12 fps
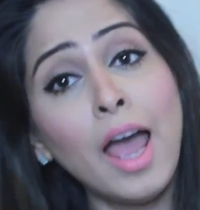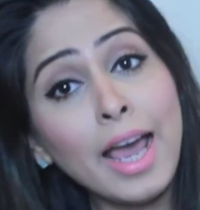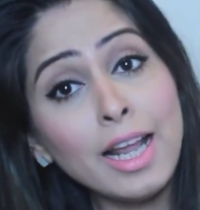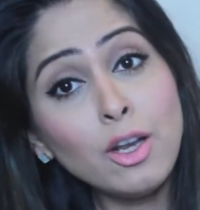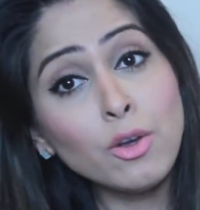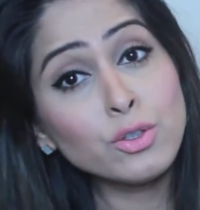
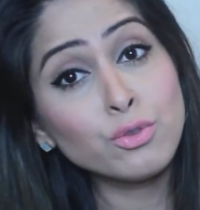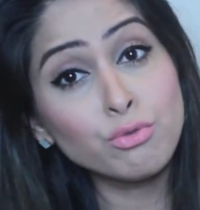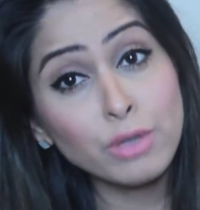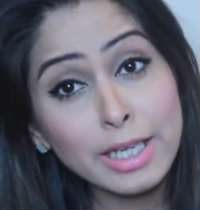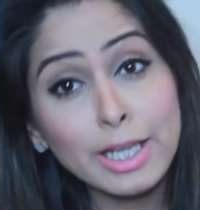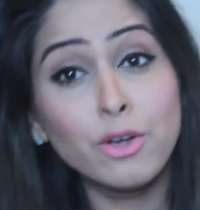It looks
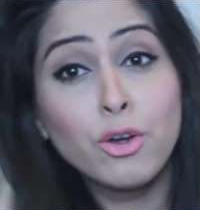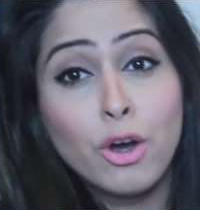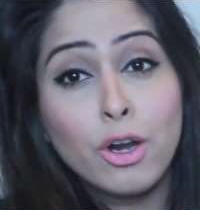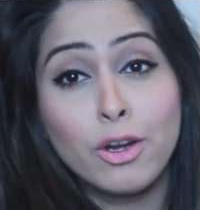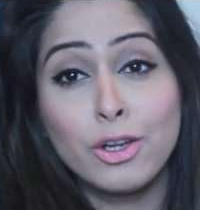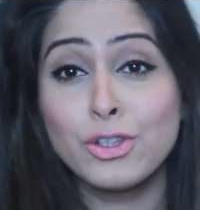really
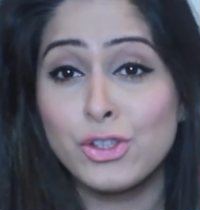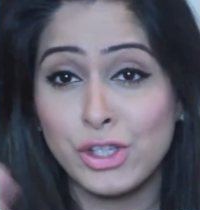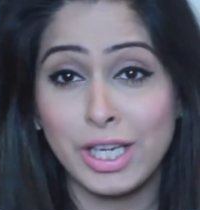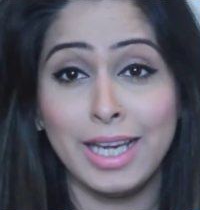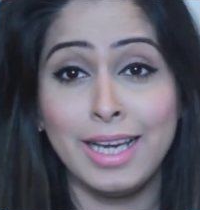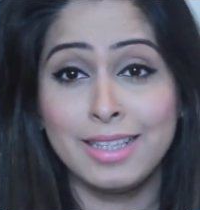good on your
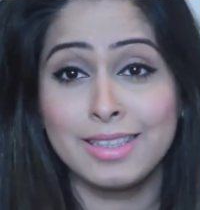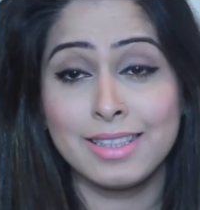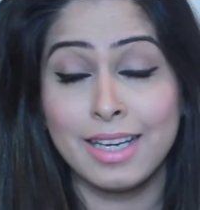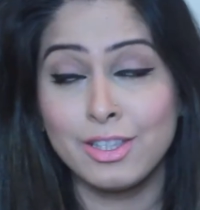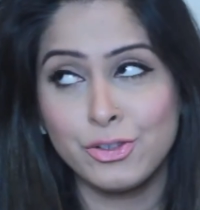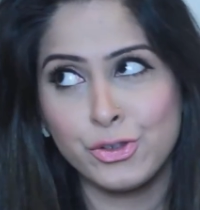
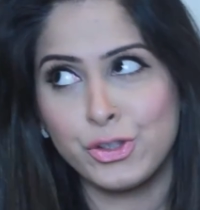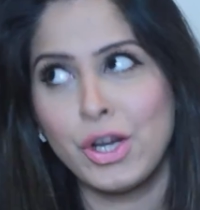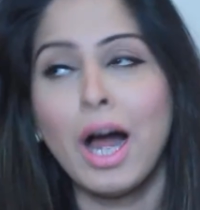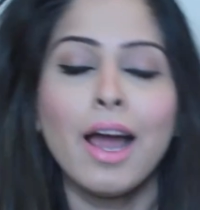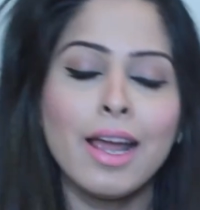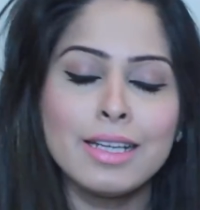cheeks. It
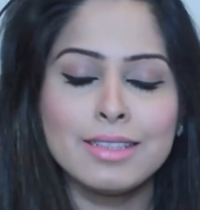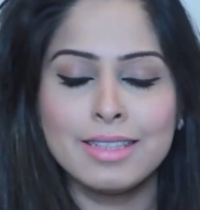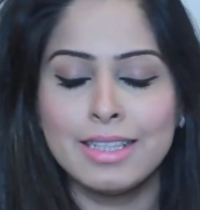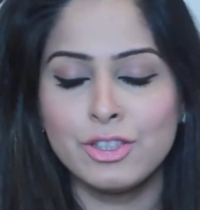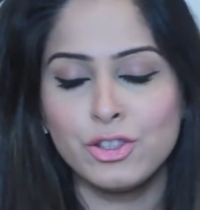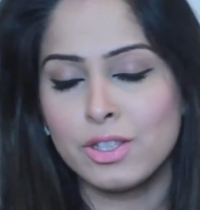shines
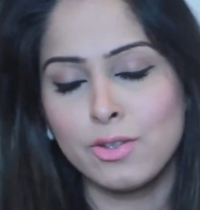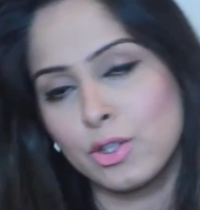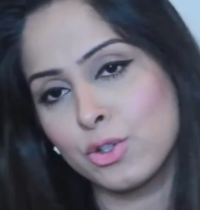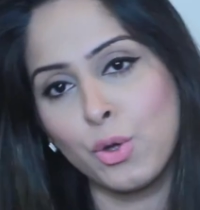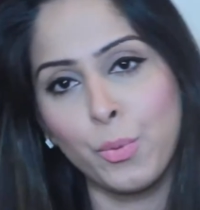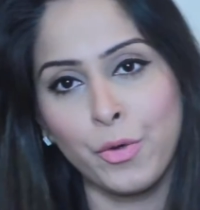and it just
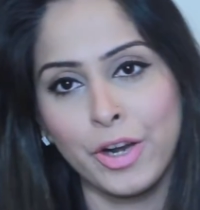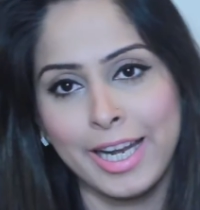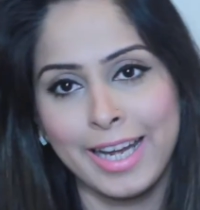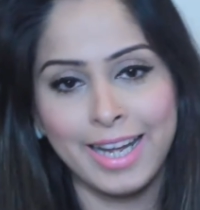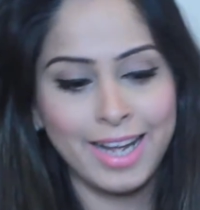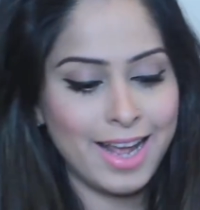looks so pretty.